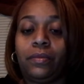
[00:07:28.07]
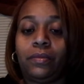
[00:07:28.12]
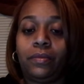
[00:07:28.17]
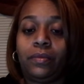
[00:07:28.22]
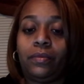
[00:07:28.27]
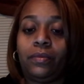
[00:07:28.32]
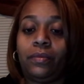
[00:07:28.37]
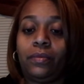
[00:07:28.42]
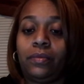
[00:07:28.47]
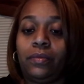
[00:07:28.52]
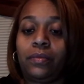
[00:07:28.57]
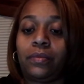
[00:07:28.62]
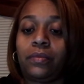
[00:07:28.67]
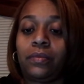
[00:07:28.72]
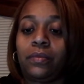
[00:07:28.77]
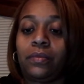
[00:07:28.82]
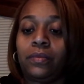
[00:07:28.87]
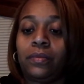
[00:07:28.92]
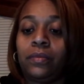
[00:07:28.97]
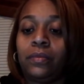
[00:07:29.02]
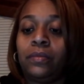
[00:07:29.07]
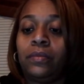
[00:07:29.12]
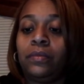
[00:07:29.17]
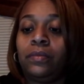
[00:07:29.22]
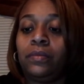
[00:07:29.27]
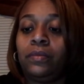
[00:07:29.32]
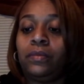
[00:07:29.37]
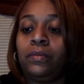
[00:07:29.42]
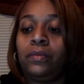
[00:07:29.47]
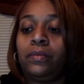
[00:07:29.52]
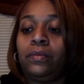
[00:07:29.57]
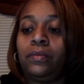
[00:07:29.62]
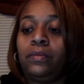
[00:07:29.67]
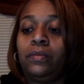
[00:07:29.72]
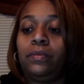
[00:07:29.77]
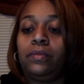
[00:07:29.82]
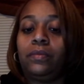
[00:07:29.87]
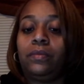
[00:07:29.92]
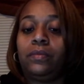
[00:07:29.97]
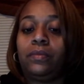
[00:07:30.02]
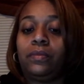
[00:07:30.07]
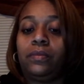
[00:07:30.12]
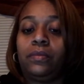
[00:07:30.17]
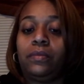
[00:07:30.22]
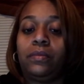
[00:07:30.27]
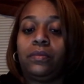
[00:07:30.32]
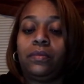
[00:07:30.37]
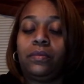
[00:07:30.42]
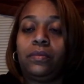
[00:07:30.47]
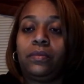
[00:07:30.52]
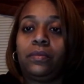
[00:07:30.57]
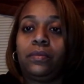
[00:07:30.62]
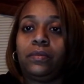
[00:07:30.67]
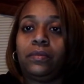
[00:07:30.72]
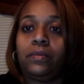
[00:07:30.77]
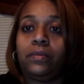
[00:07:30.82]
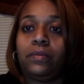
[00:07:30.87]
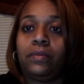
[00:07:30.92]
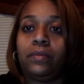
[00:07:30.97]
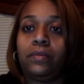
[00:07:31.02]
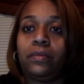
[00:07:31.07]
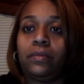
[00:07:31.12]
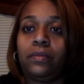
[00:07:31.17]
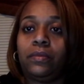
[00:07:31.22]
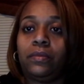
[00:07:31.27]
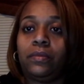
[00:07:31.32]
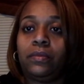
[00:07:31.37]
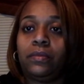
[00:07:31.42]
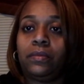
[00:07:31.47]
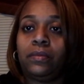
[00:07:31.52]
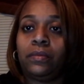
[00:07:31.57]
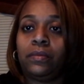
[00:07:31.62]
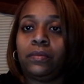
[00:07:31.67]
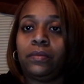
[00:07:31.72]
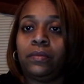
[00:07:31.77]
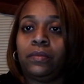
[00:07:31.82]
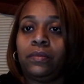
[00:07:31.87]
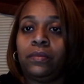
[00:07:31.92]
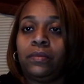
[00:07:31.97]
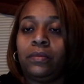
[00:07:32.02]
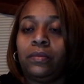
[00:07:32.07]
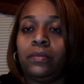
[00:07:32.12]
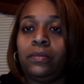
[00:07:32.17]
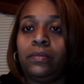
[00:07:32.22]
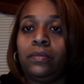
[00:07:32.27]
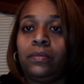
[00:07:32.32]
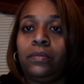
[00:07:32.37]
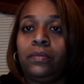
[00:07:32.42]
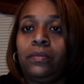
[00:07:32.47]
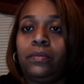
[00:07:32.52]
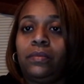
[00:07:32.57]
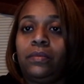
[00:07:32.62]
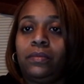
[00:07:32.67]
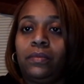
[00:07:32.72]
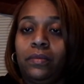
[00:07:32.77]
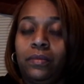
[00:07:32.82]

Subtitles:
(silent)